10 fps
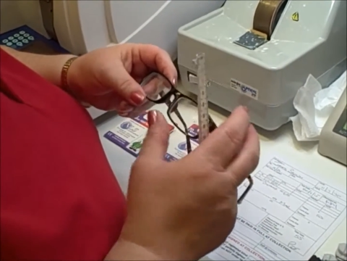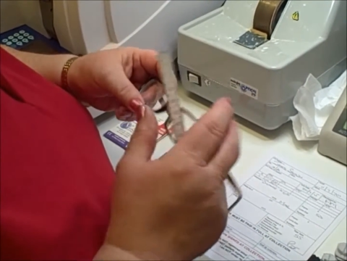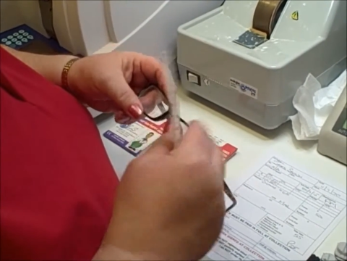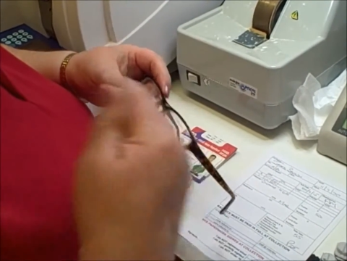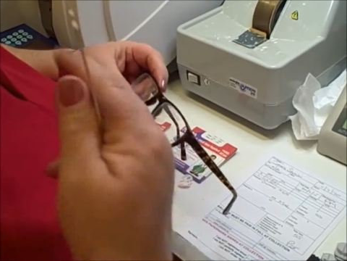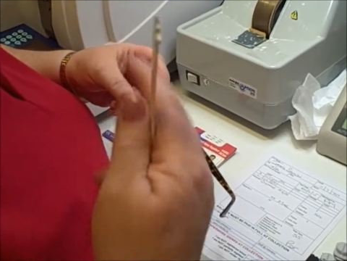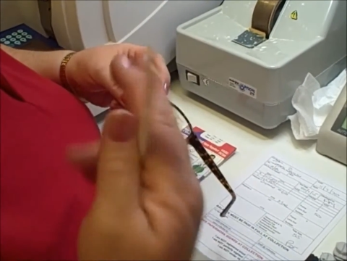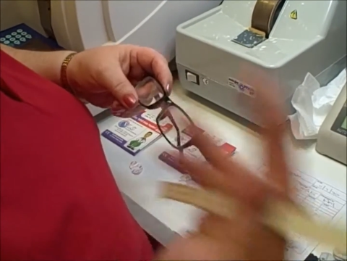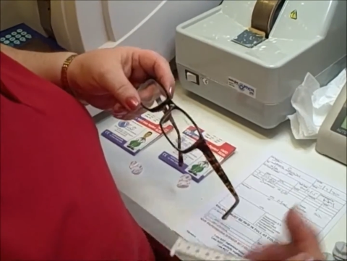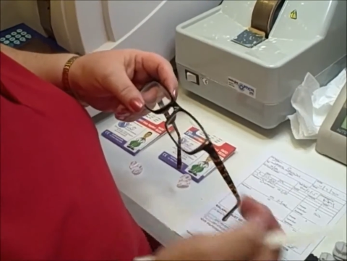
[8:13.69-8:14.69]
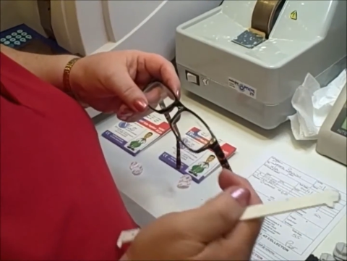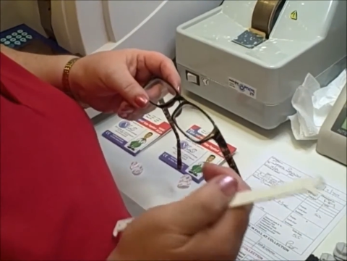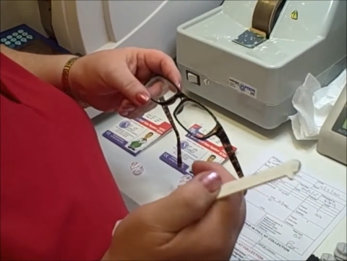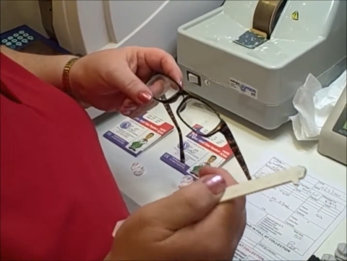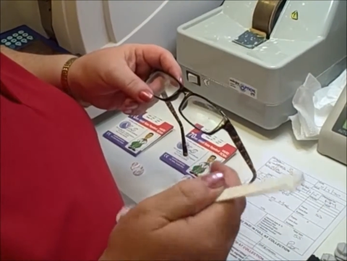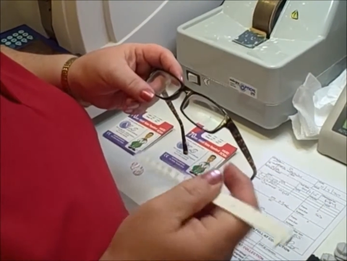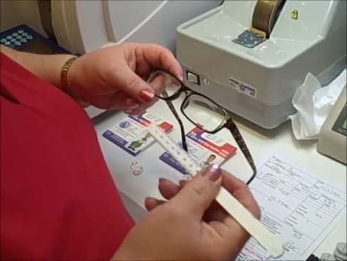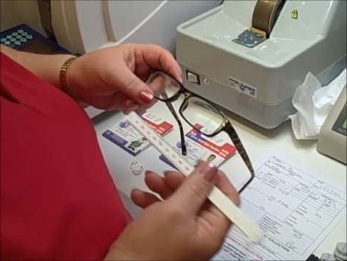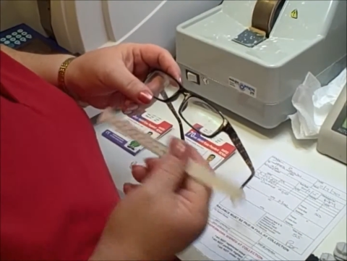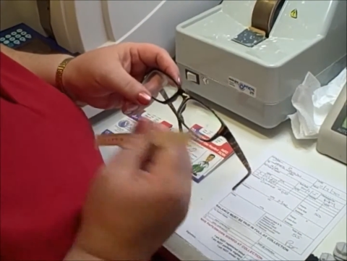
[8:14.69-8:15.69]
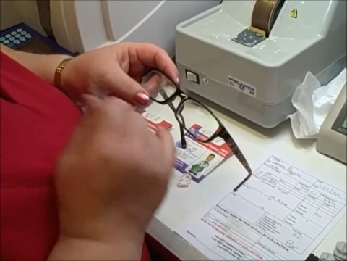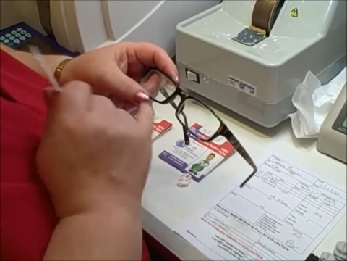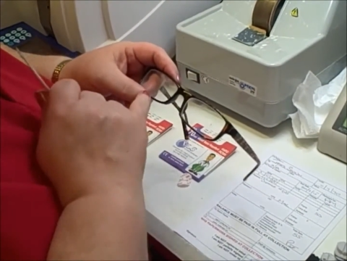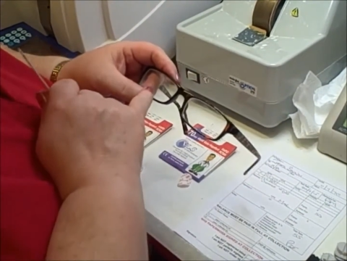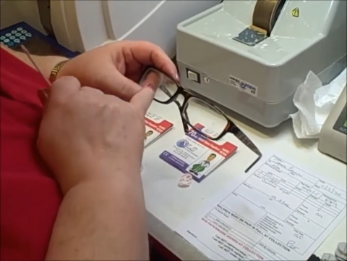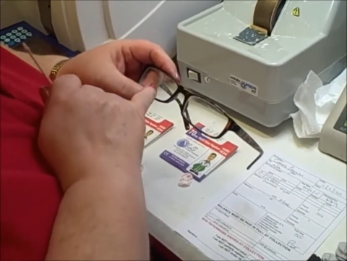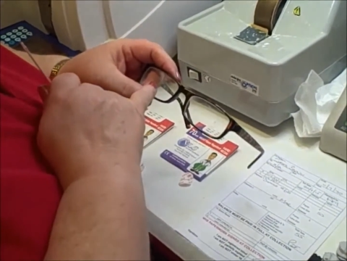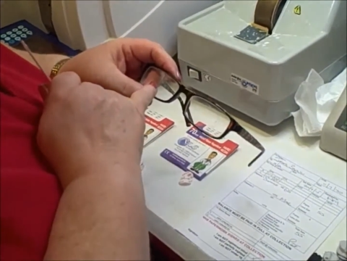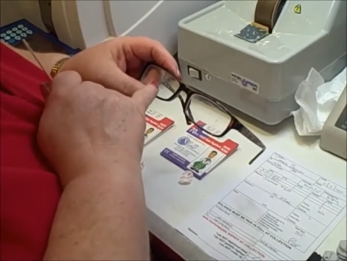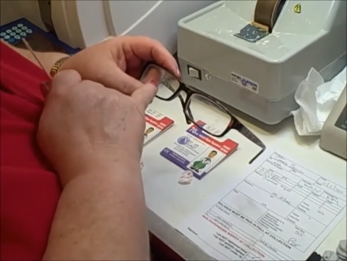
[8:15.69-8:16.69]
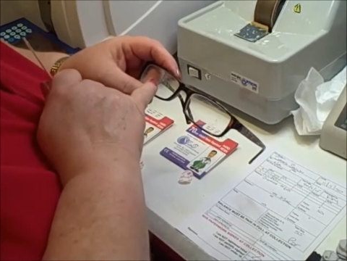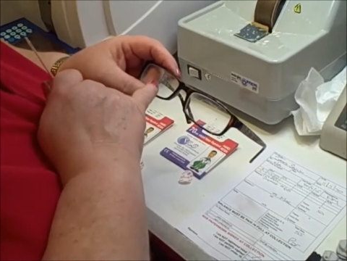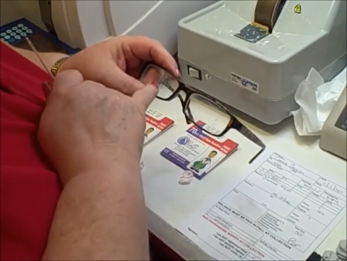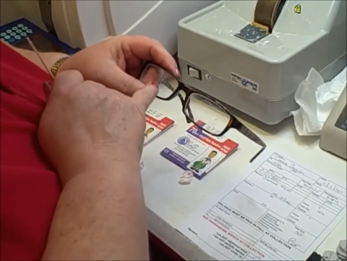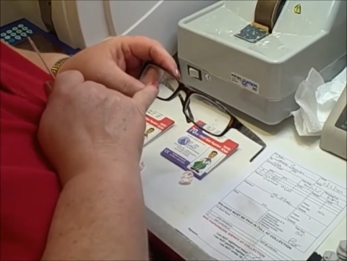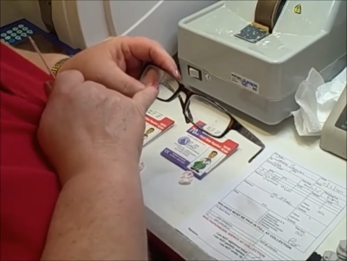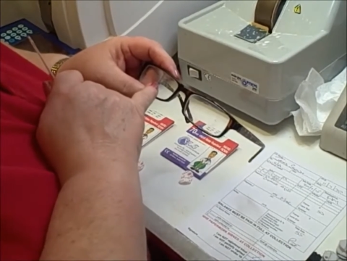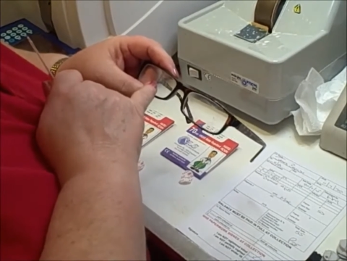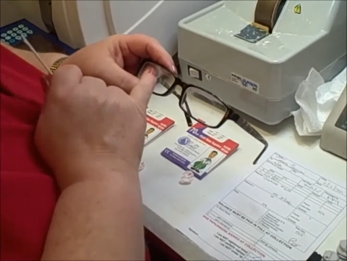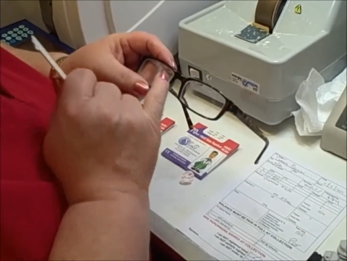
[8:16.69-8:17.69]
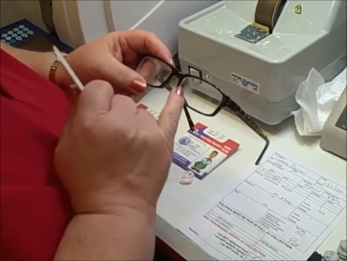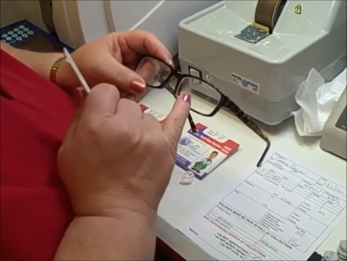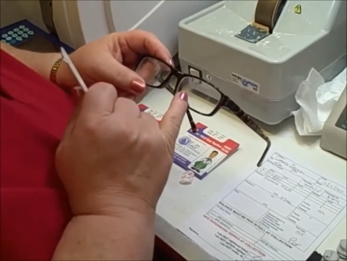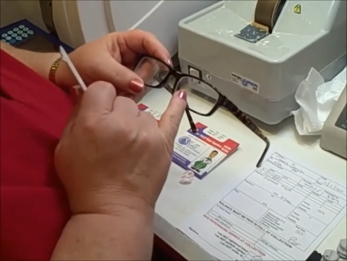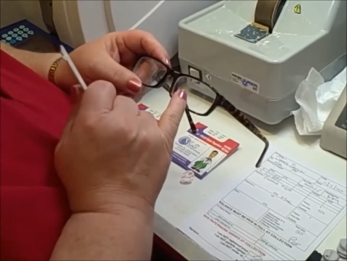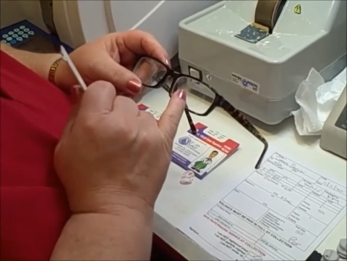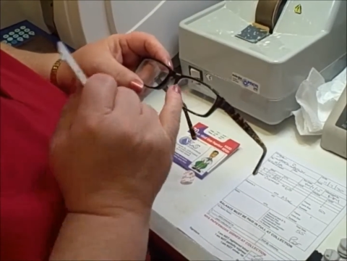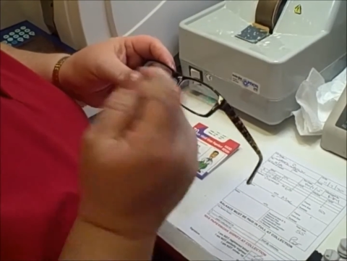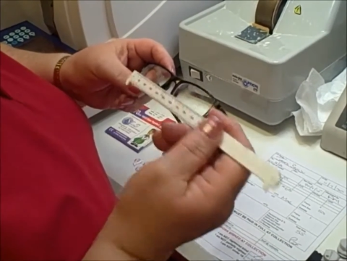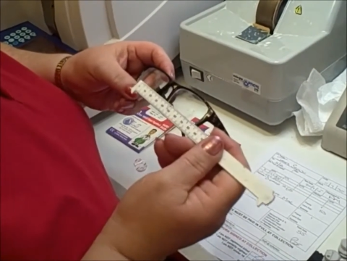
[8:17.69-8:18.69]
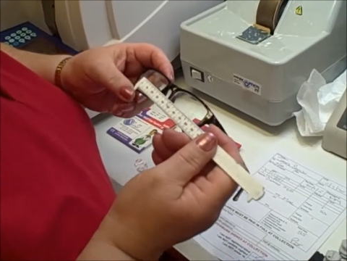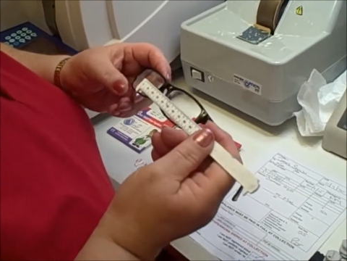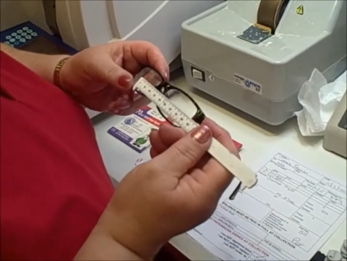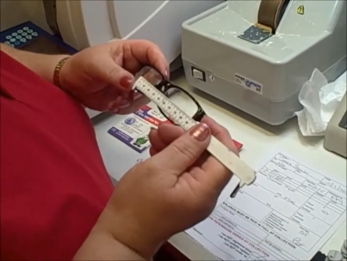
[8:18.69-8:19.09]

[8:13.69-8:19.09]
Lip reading: No face is visible, so there are no lips to read.